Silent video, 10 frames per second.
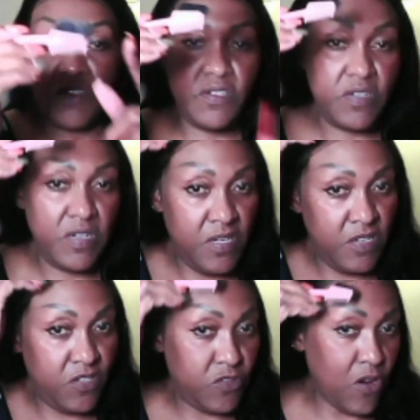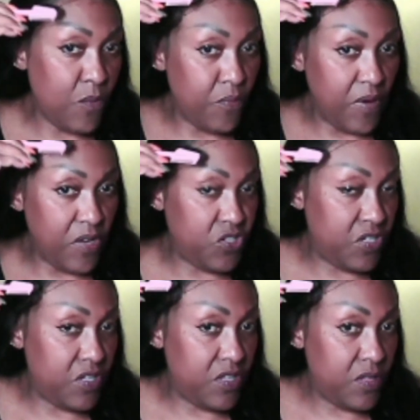and just start brushing
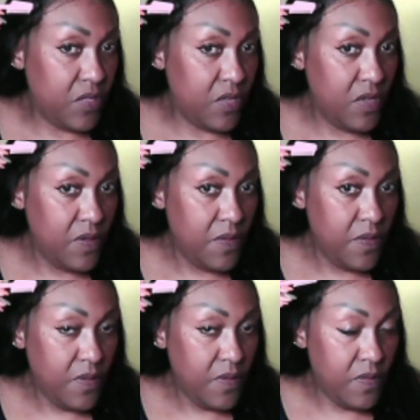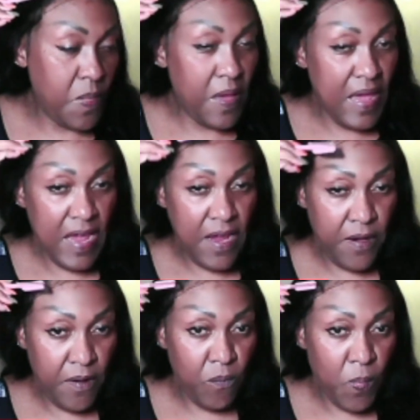the hair
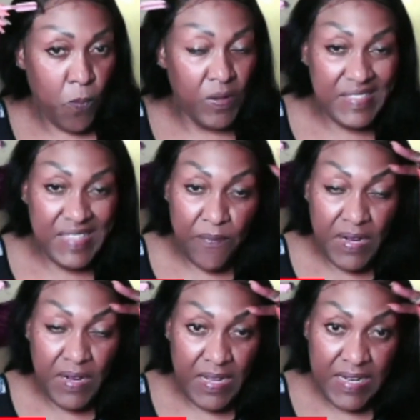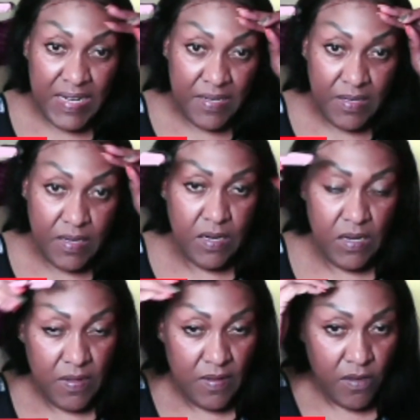once I've cut it,
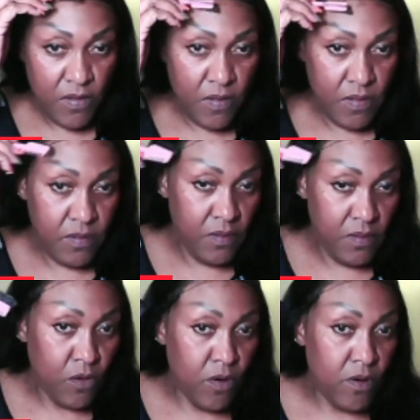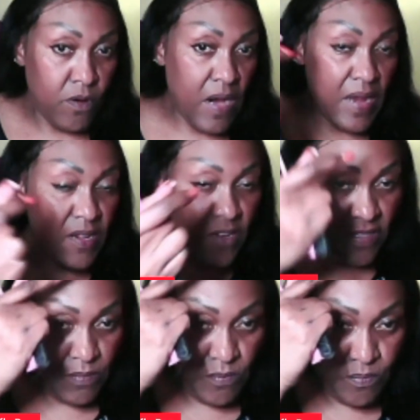or I just
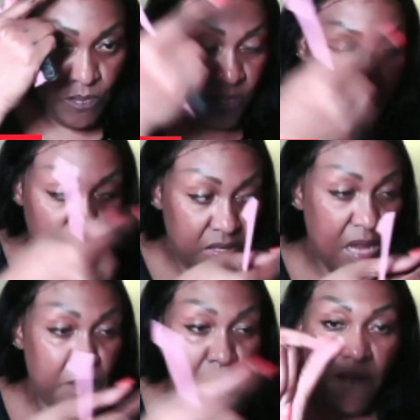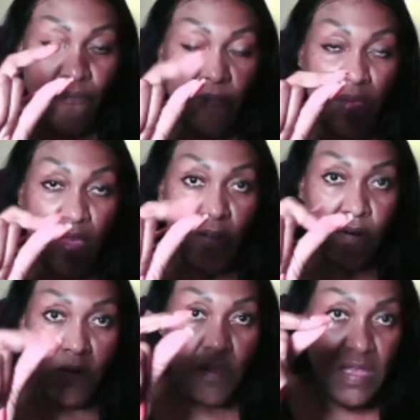take my finger
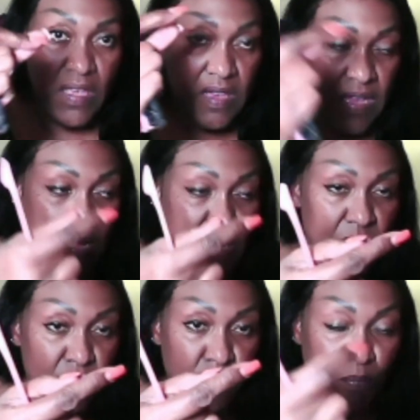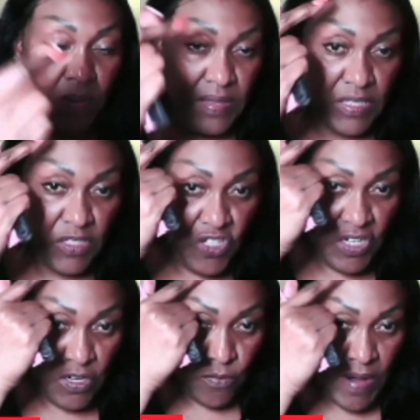and put the gel
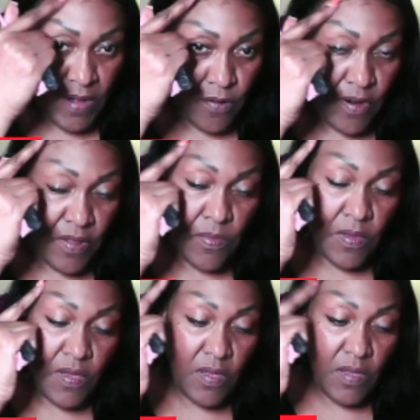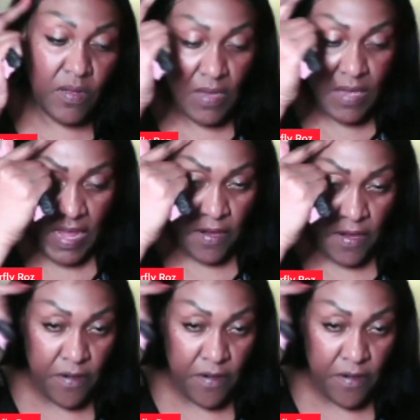right on the hair,